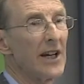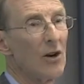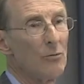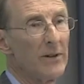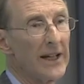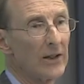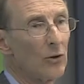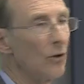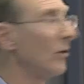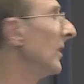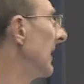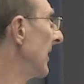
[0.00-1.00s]
the OPEC
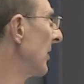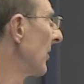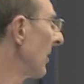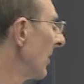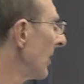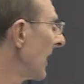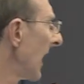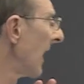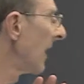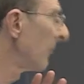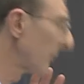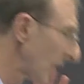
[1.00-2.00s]
oil
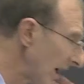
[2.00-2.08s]
uh,